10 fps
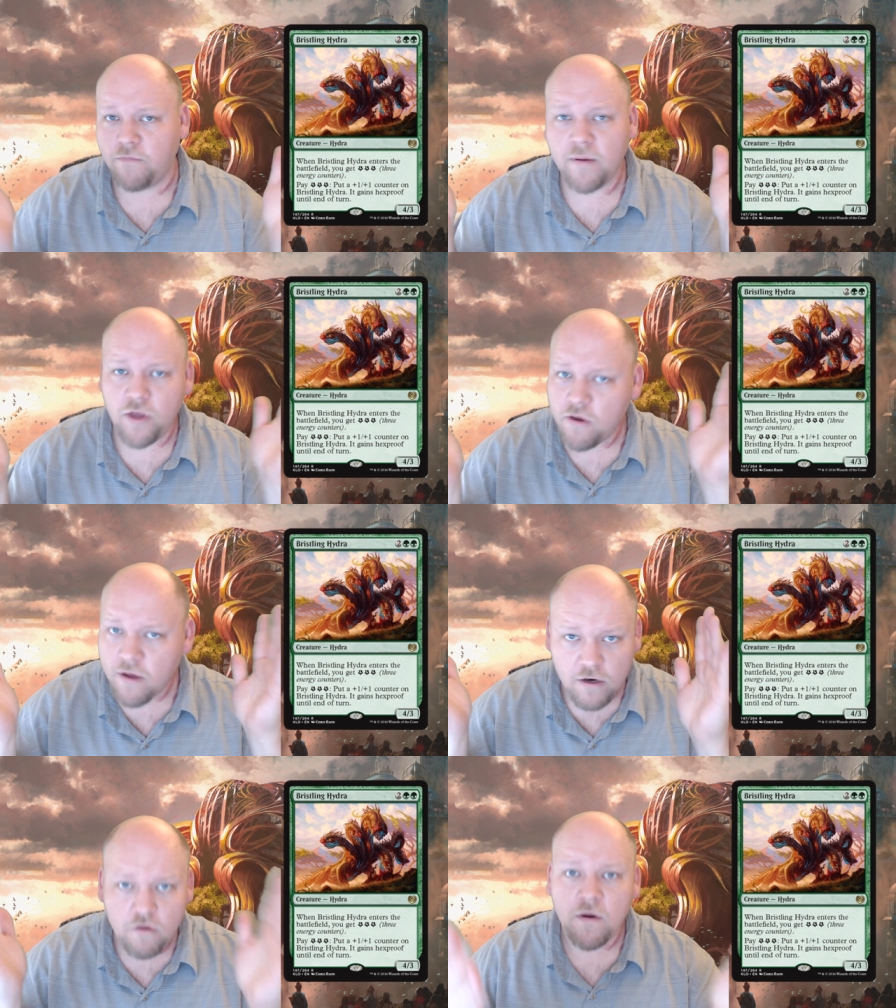Remember, you
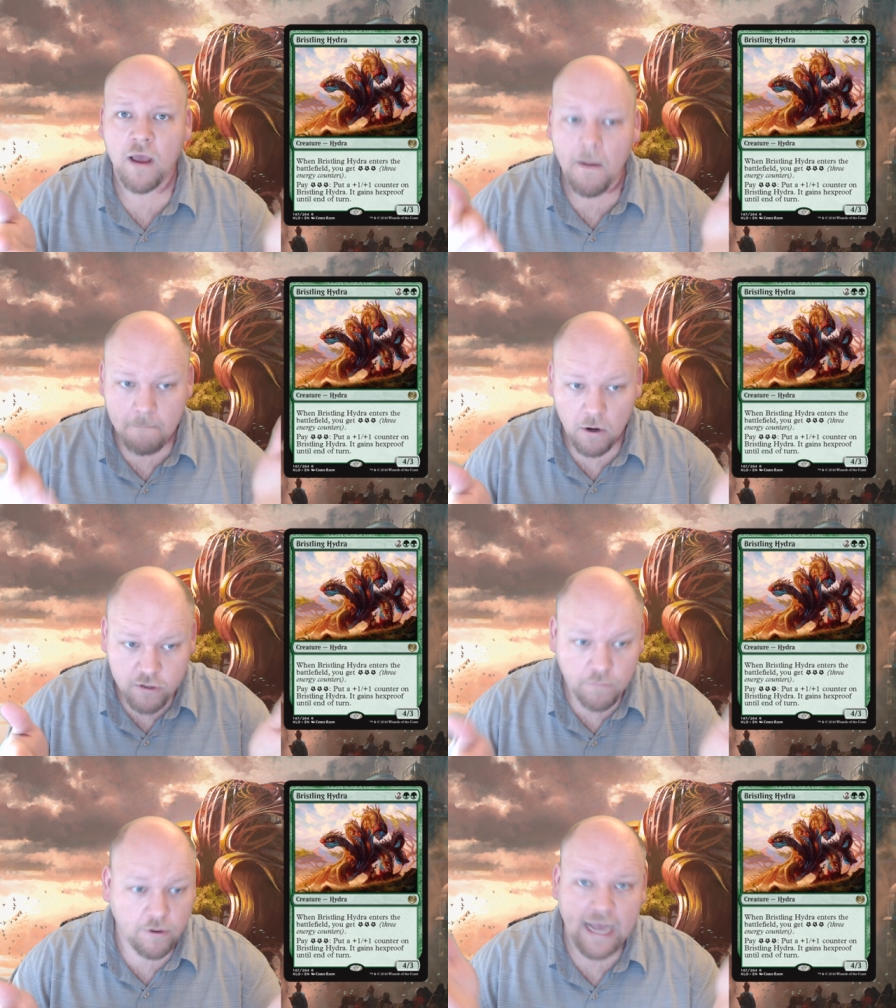can do
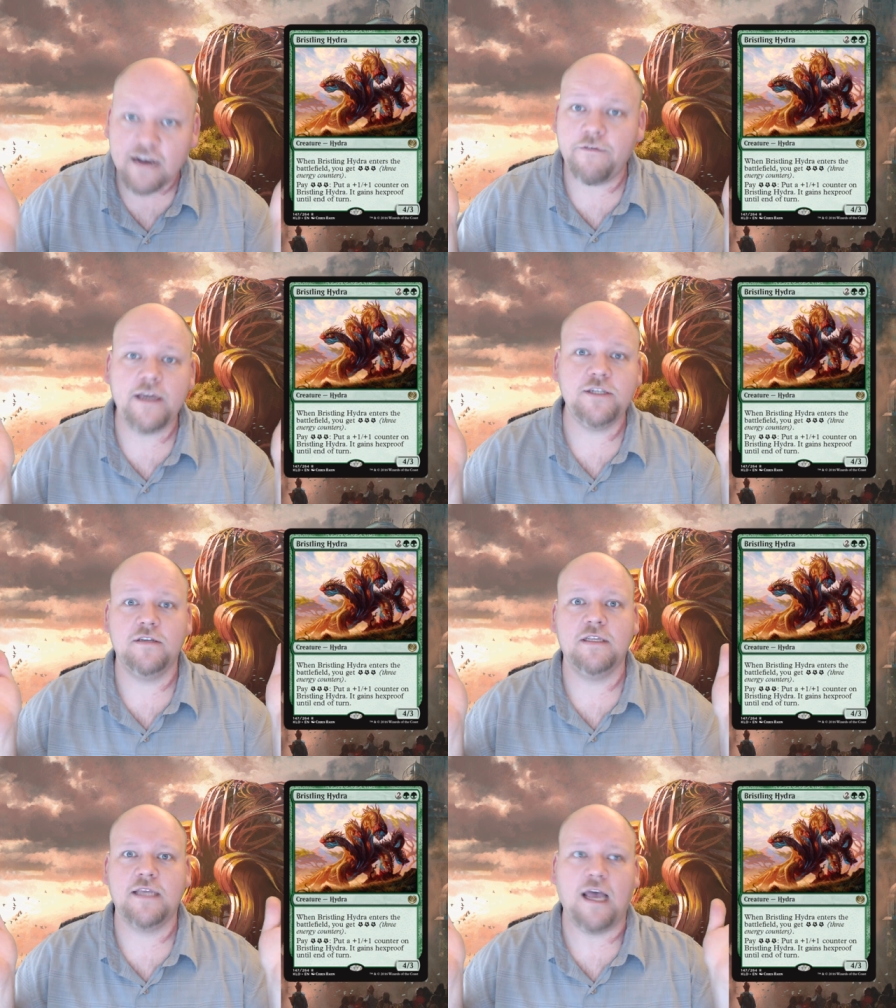multiple activations
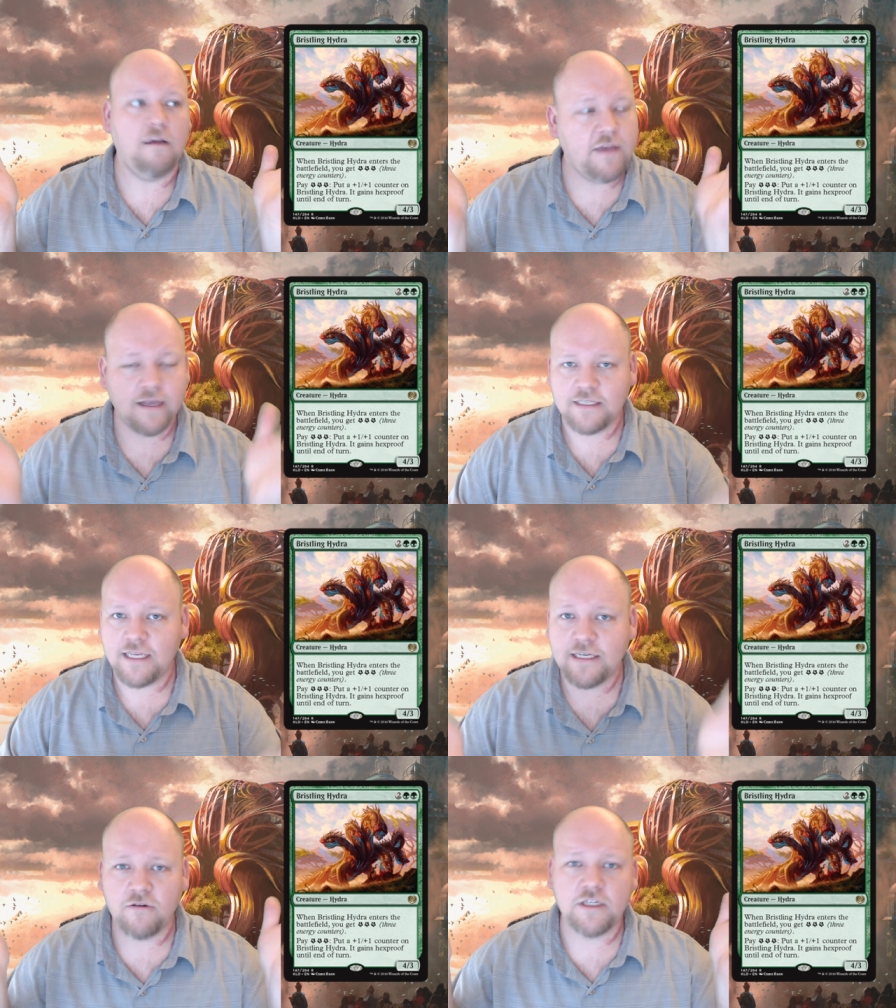this guy. If you got
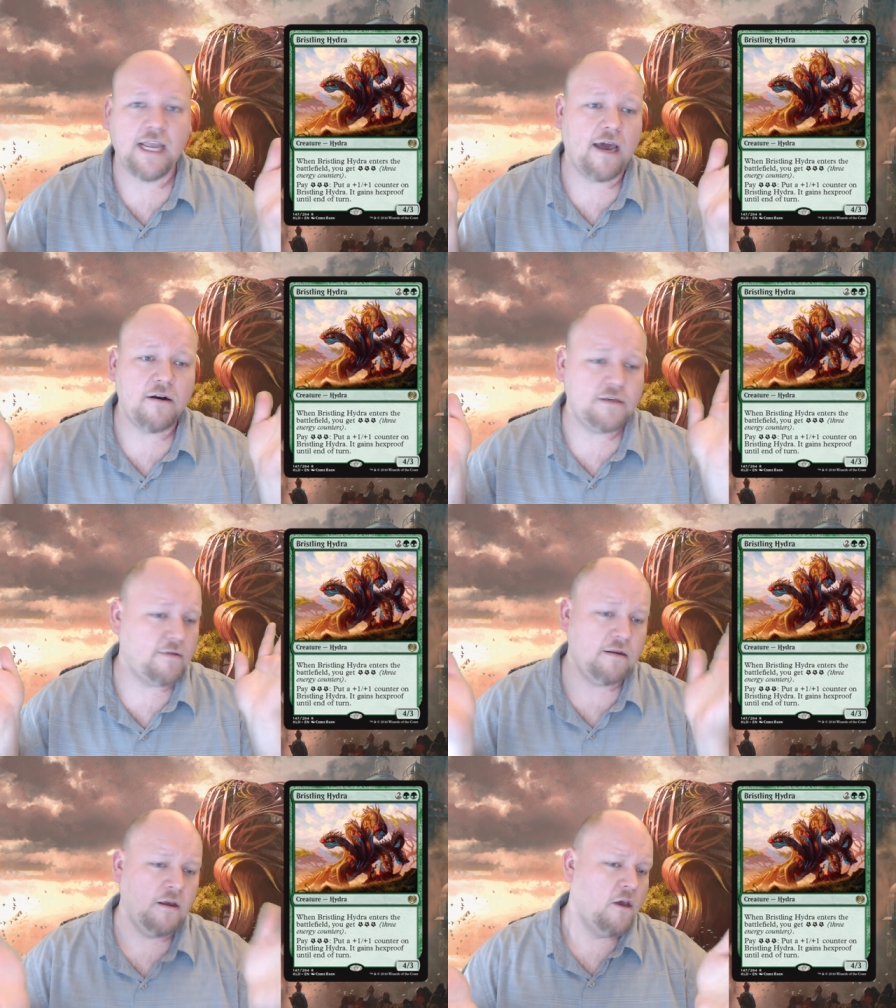six energy counters, then